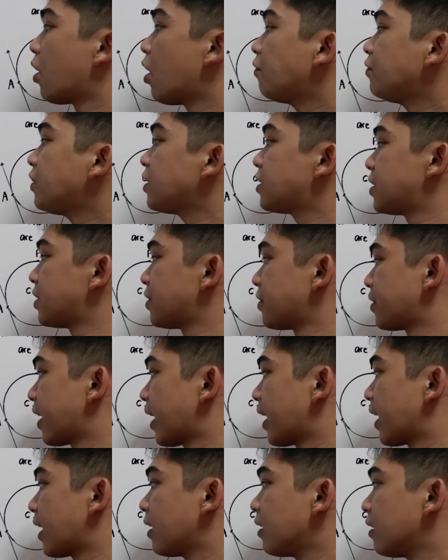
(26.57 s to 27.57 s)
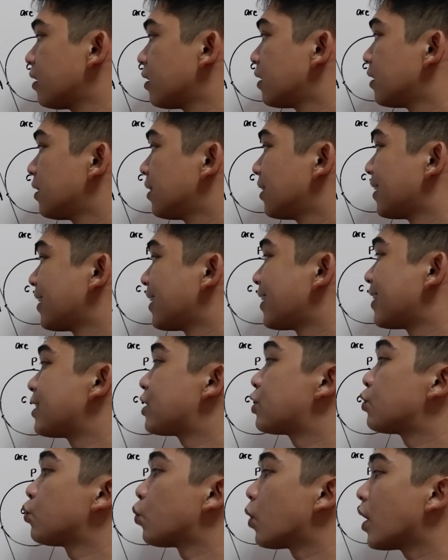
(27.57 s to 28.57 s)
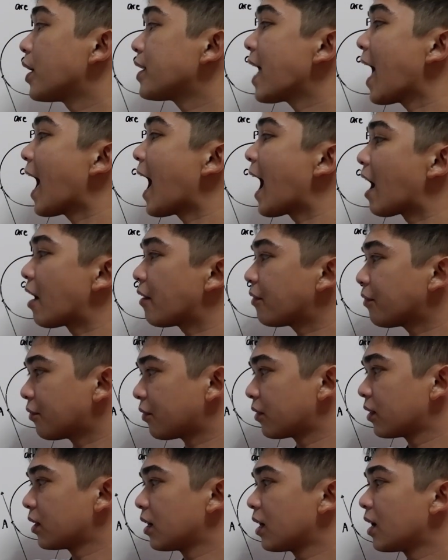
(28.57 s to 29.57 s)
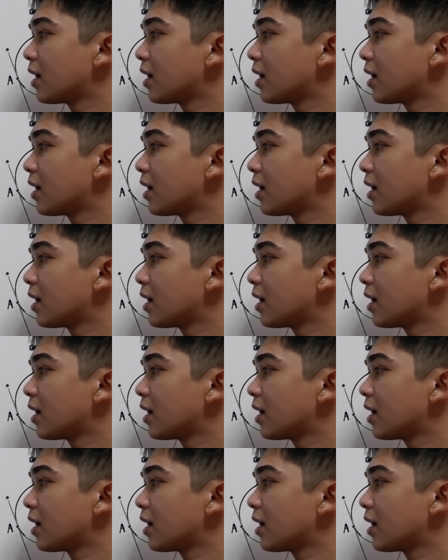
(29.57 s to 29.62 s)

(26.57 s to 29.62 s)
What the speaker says: of the circle is 1/2